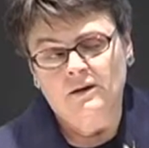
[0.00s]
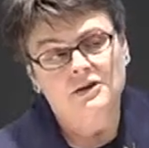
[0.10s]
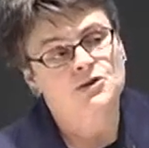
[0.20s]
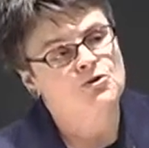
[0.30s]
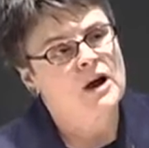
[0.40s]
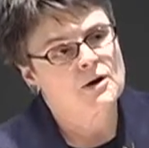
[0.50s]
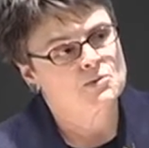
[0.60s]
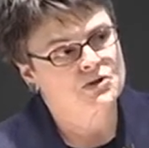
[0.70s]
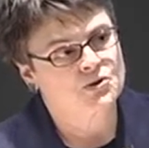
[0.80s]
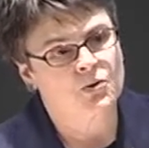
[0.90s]
This crown
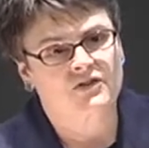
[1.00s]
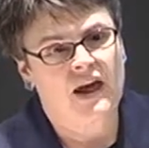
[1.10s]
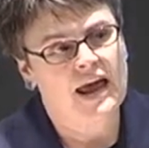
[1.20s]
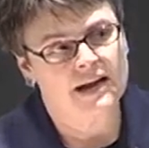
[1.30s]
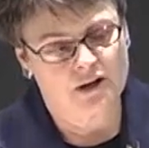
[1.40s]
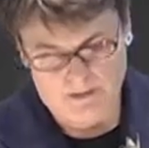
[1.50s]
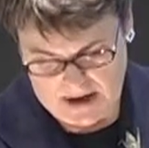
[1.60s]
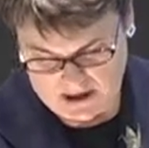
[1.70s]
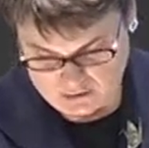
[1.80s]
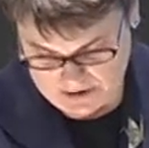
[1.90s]
was a sort of halo
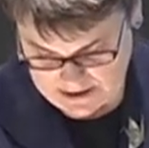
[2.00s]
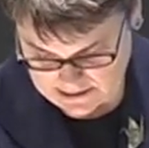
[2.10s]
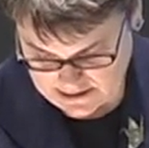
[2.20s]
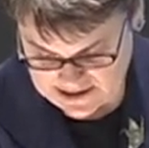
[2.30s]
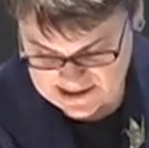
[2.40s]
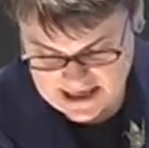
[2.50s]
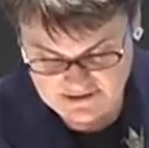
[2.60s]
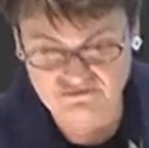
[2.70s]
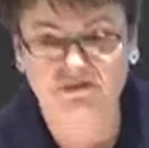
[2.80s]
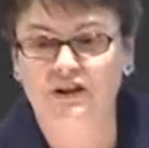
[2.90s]
made real, a sign
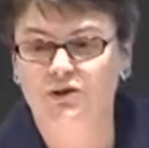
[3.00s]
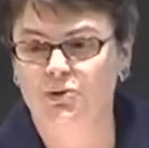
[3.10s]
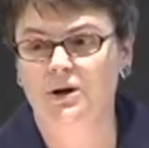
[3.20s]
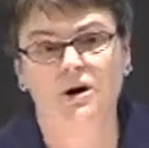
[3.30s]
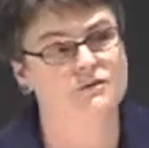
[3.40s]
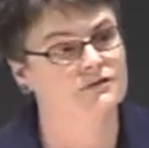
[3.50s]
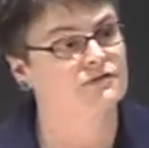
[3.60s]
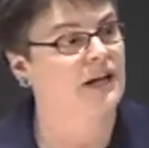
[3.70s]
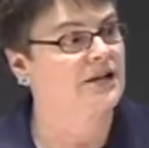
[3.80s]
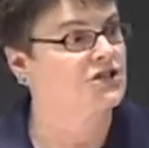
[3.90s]
of victory over
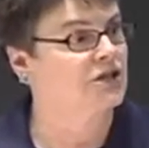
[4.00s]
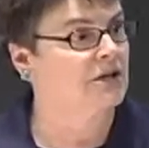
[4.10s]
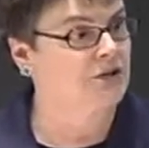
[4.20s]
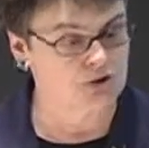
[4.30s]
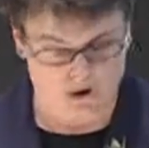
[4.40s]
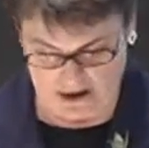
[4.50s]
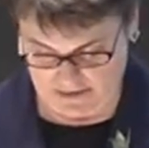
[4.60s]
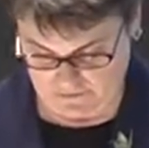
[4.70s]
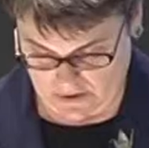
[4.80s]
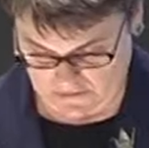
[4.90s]
flesh and
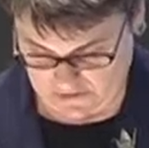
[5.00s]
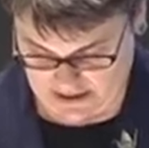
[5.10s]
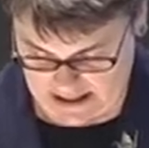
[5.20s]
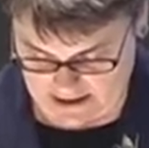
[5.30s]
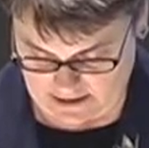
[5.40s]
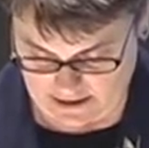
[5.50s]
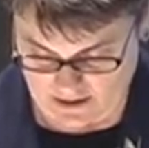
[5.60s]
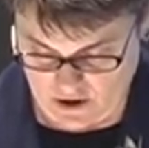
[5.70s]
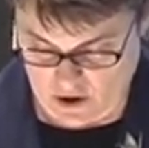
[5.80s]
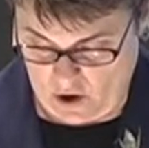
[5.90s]
triumph over death.
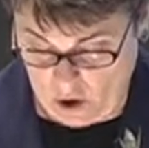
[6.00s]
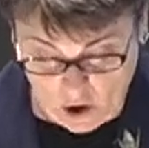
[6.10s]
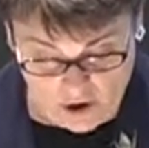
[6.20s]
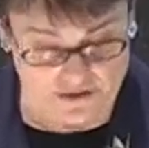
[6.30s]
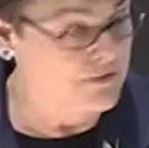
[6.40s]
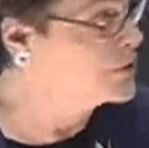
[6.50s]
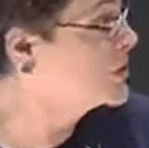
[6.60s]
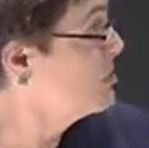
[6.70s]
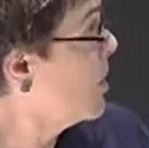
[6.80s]
All the virgin